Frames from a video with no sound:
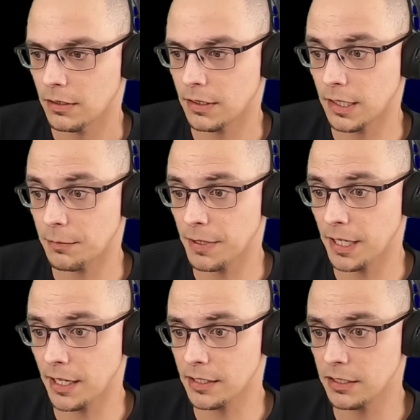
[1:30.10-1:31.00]
Damn, they
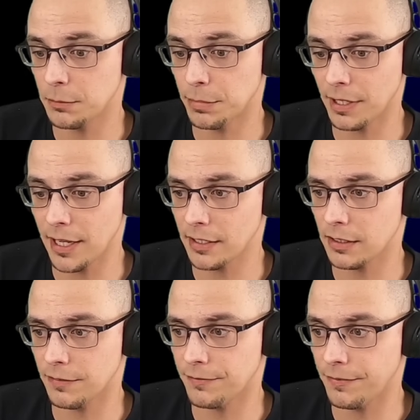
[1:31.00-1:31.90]
actually blacked
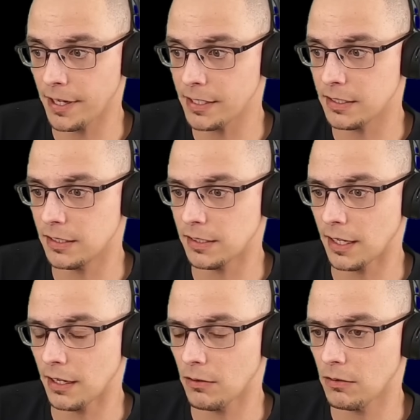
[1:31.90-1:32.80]
the faces
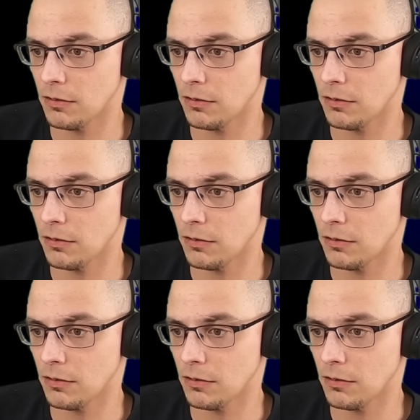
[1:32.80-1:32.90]
out.